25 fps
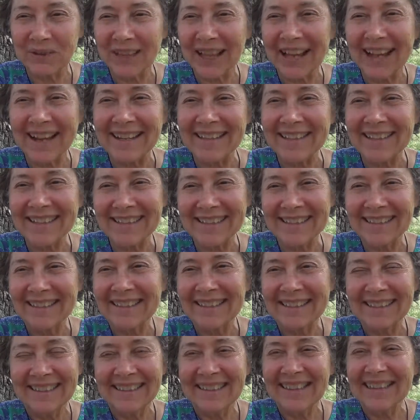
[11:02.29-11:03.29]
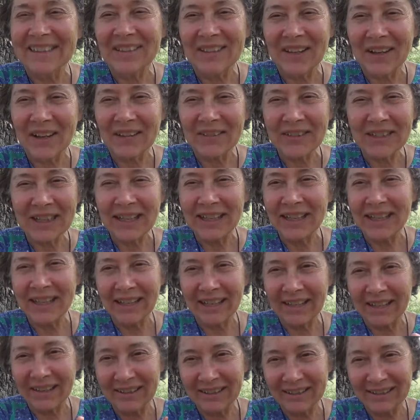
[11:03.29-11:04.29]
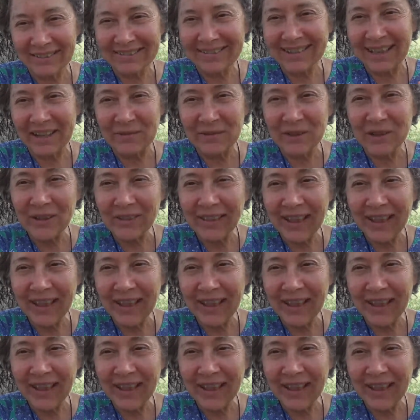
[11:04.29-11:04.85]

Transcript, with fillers: light. Y'all take care. Love you